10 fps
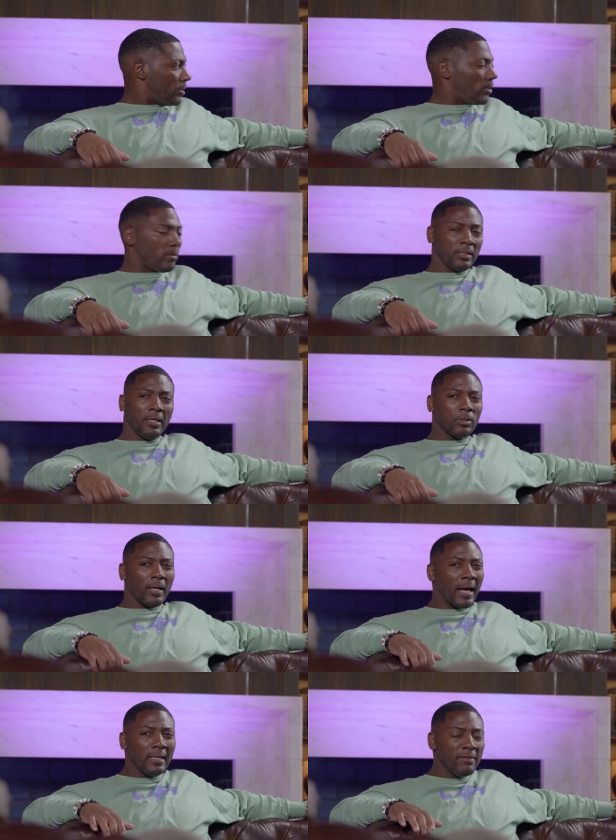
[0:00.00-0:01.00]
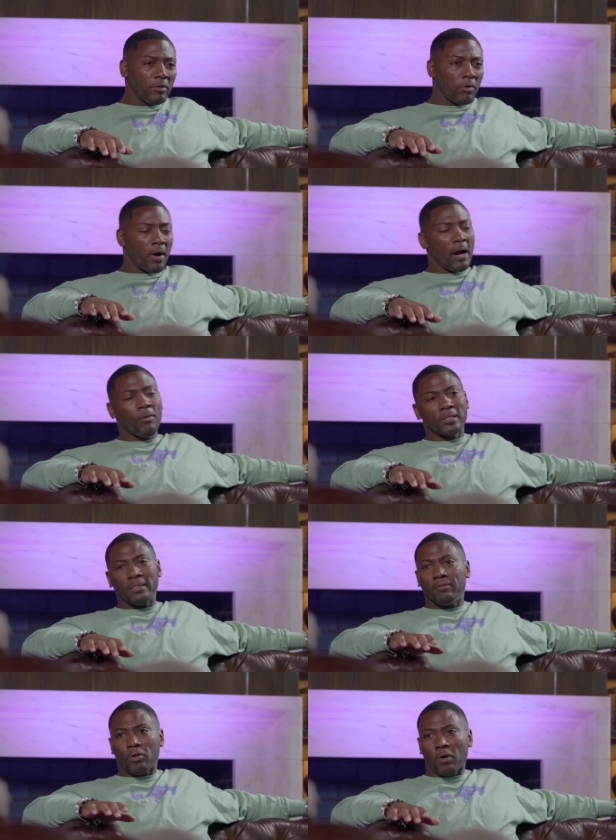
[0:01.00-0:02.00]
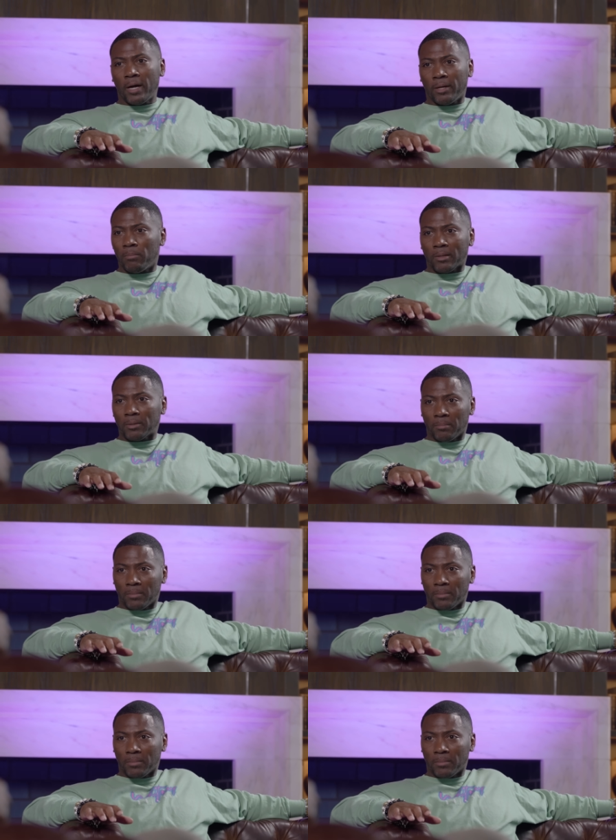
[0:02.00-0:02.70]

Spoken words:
You know what I'm saying? So like, I didn't even cry. I wasn't even crying about the